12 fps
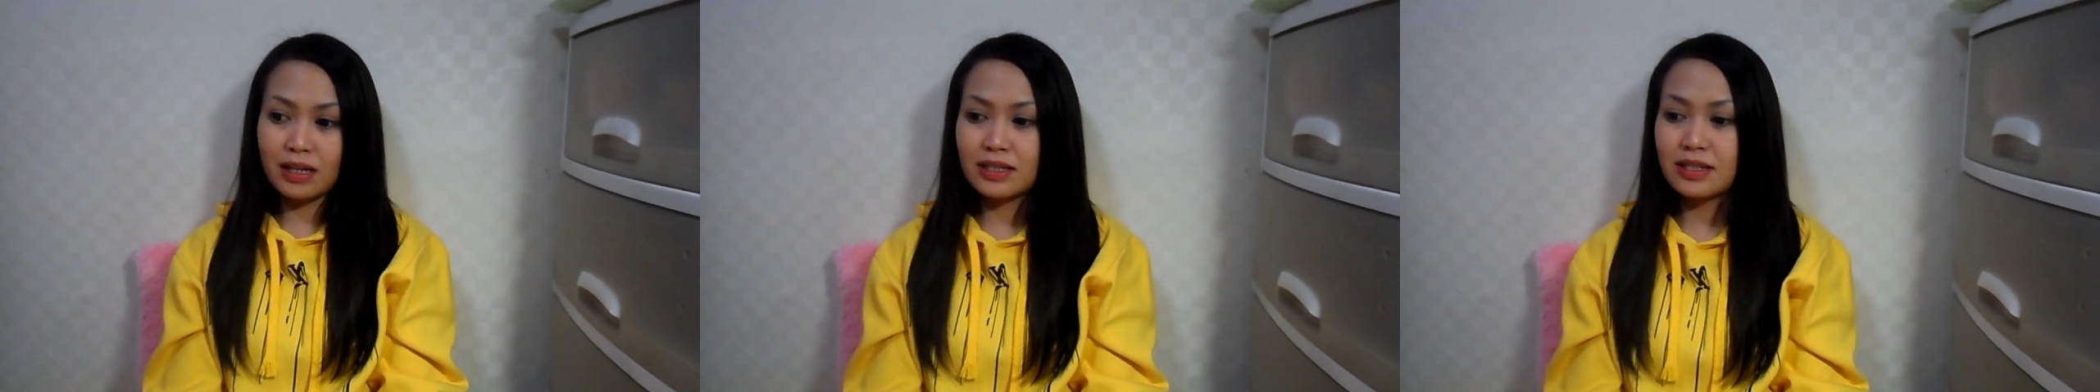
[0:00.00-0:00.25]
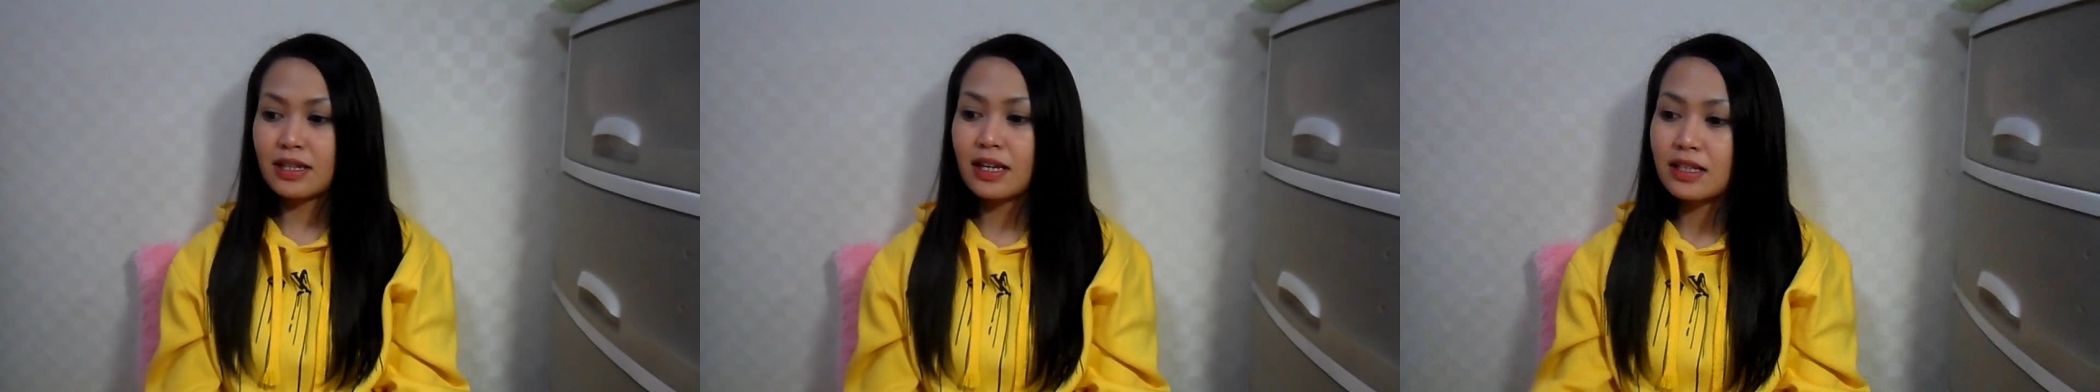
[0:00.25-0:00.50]

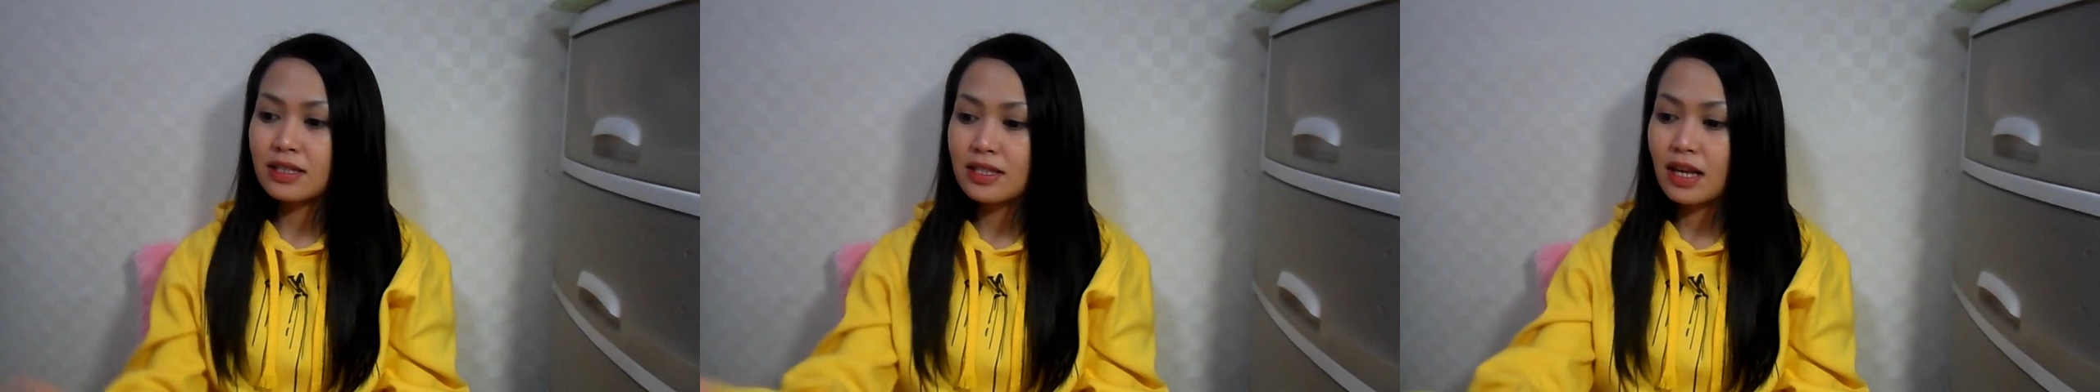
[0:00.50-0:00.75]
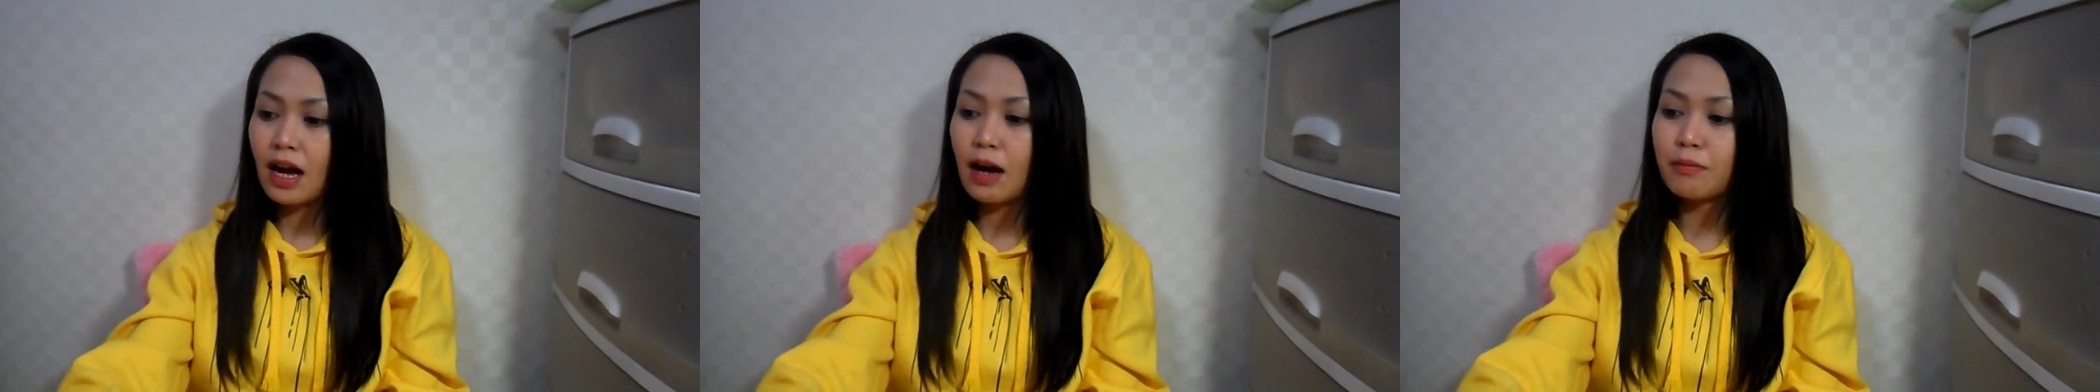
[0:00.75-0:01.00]
And
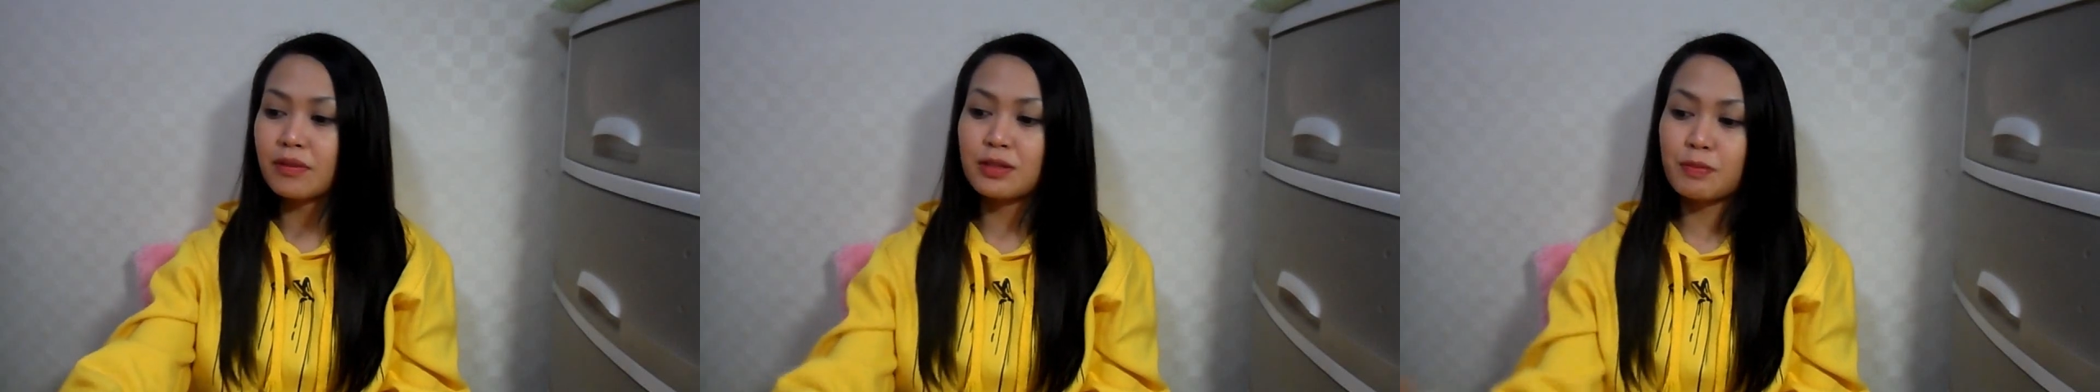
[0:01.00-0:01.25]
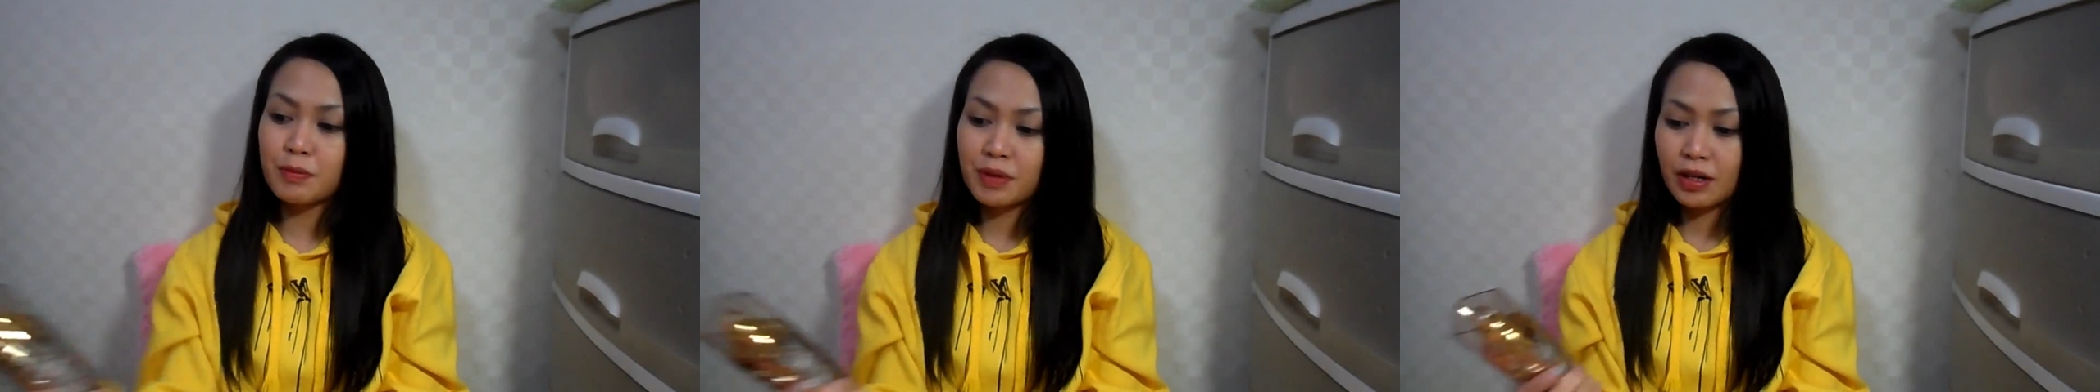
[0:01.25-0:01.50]
since
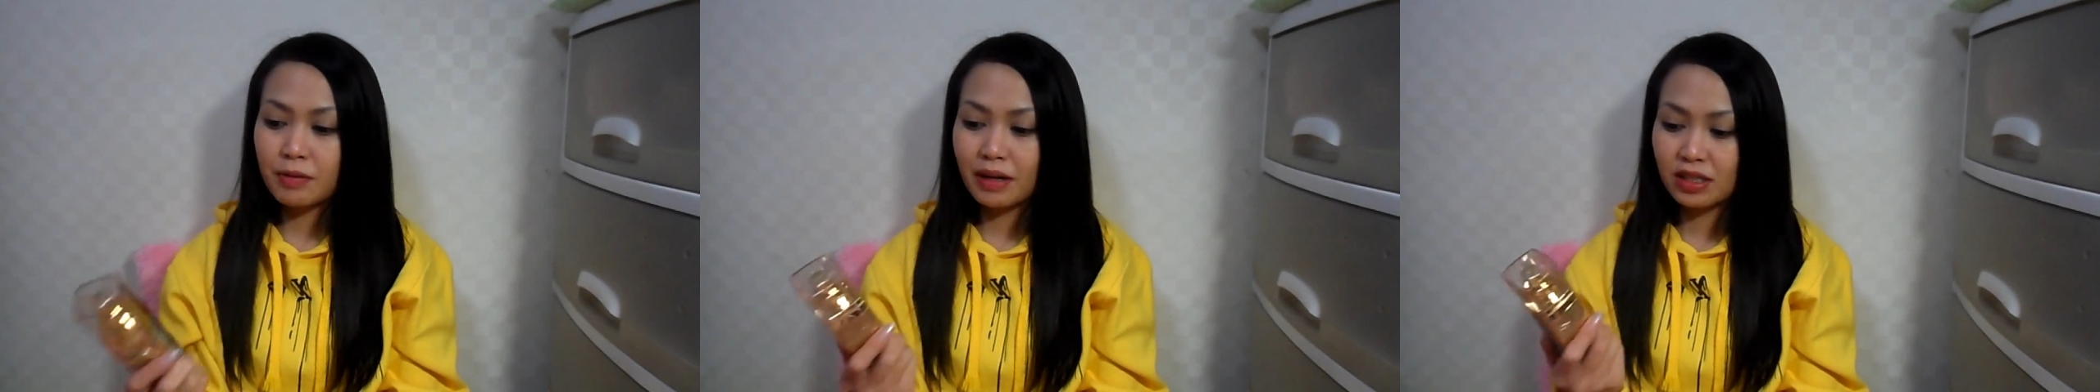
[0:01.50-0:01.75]
this BB cream,